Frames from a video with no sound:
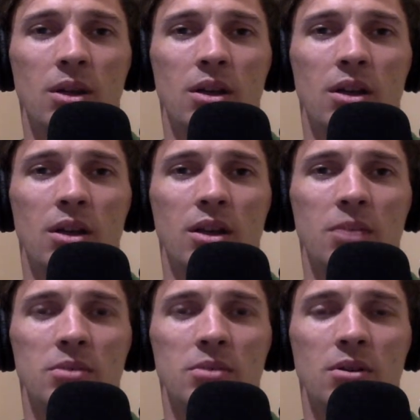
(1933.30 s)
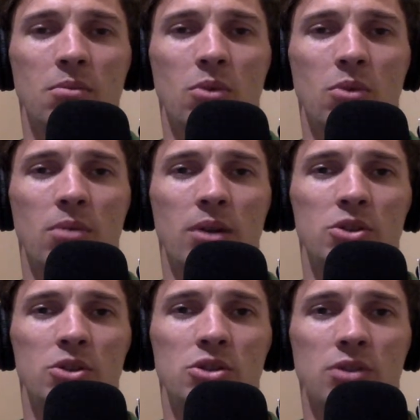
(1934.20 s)
Kips are more about
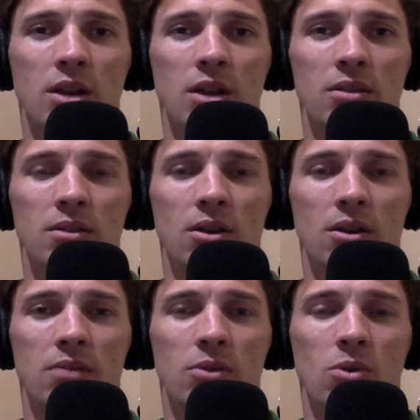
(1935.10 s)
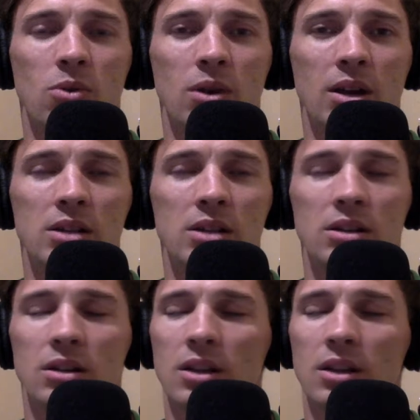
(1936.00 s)
strength than they are for coordination
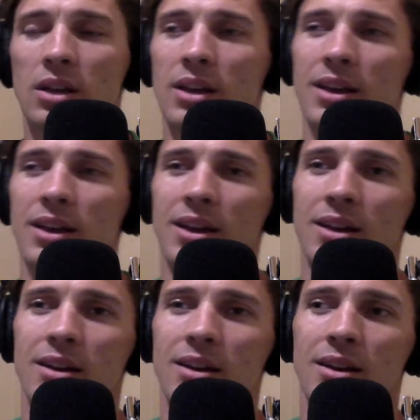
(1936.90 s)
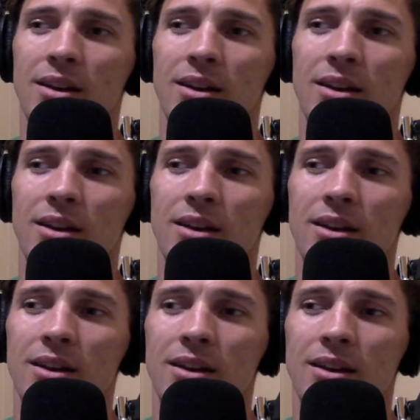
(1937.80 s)
and
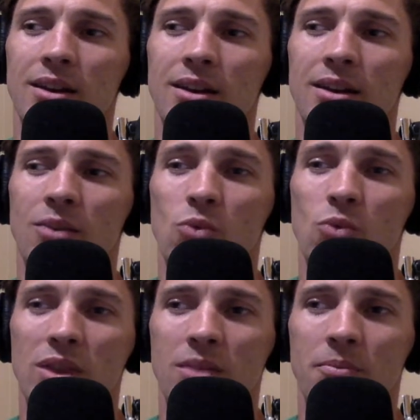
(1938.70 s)
rhythm